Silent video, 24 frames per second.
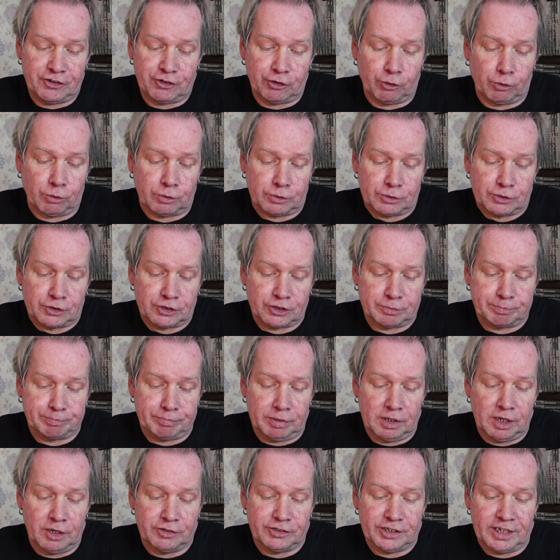chortles
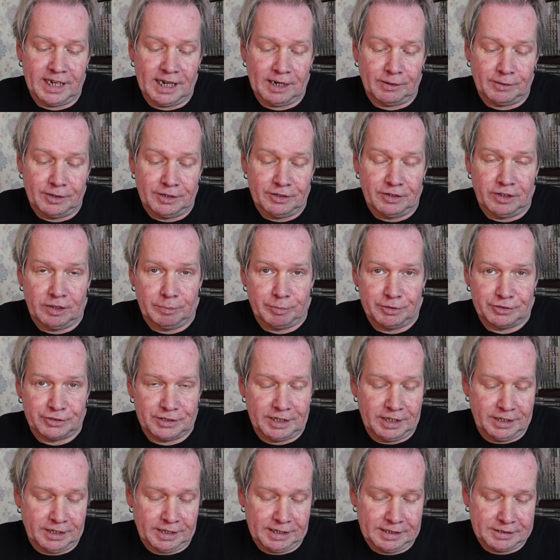splurting out into the
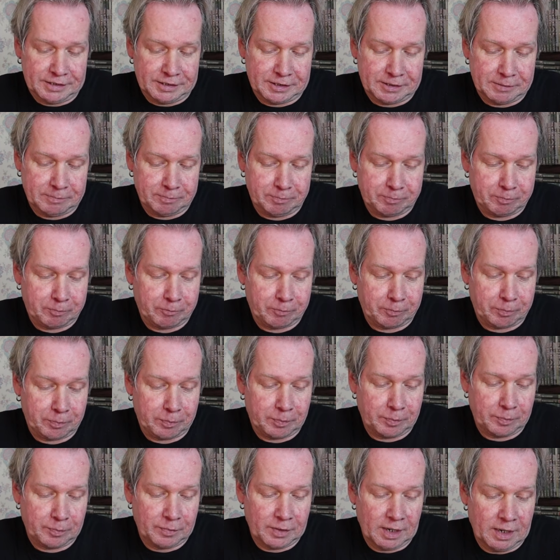proceedings.
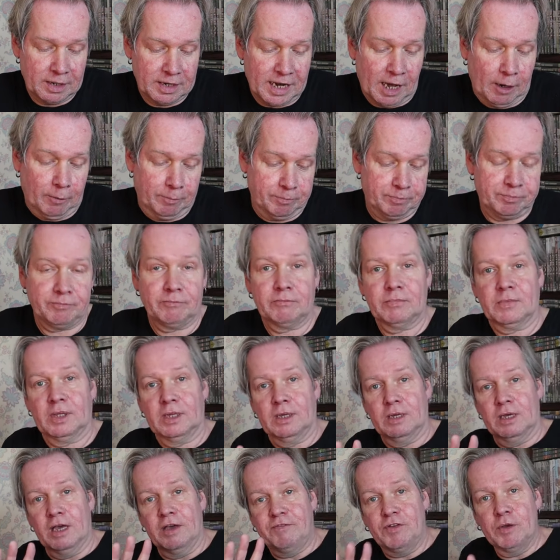Now,
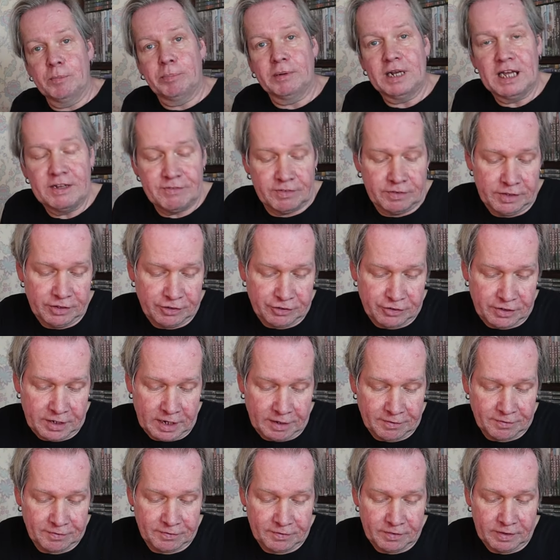if you believe in this
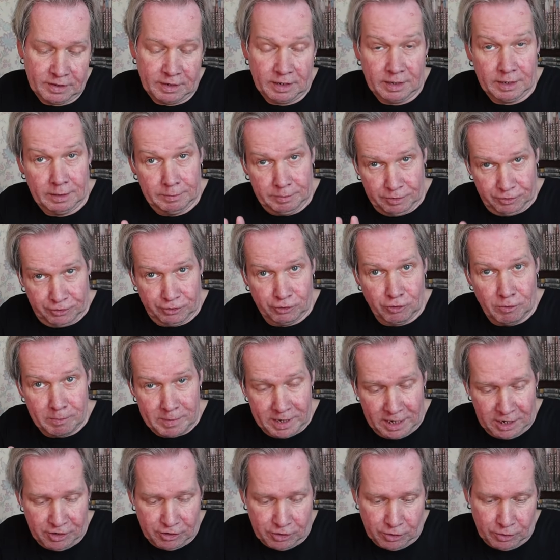stuff, and I'm sure
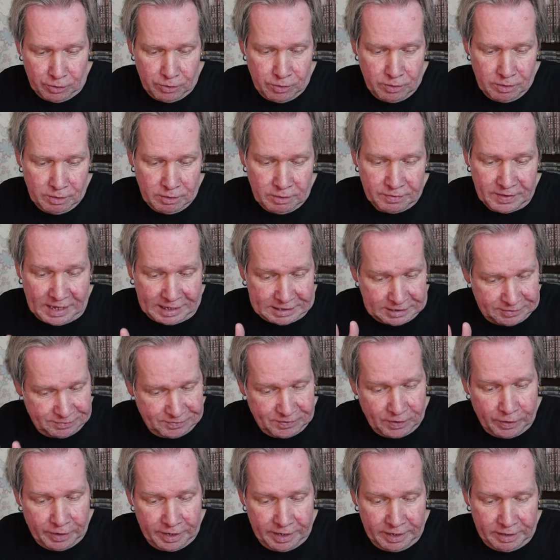many do, that's
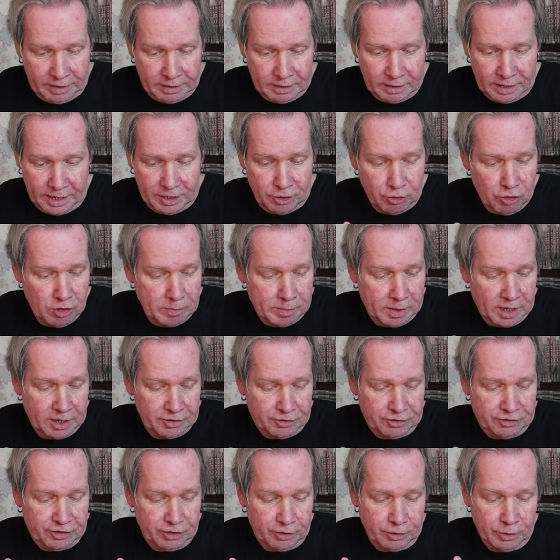fine, and who am I
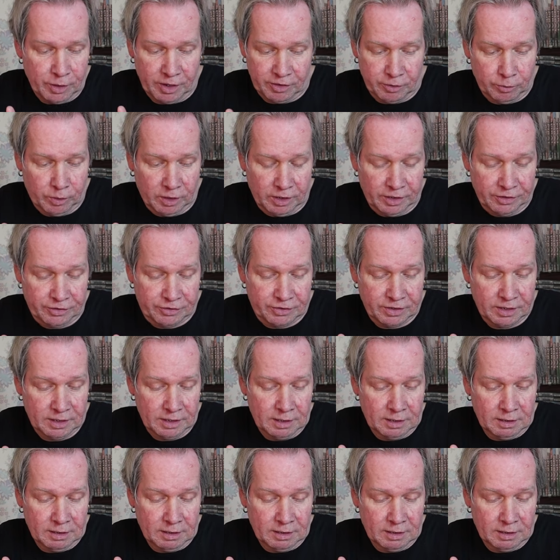to tell you otherwise?